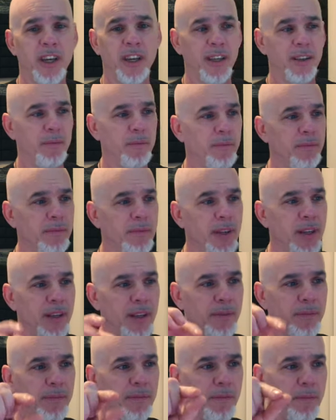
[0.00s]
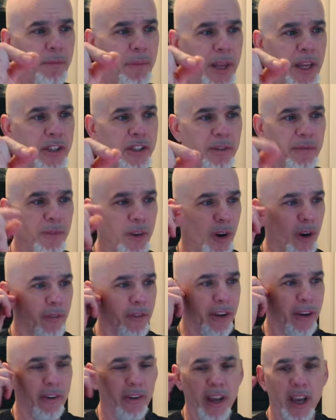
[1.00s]
He can pinch of nerve
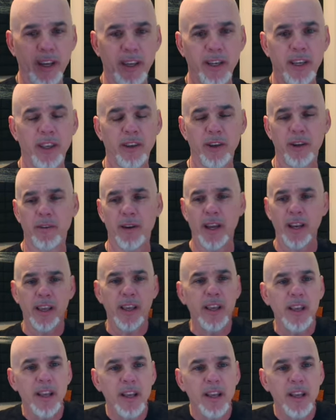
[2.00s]
in your neck and kill you, right?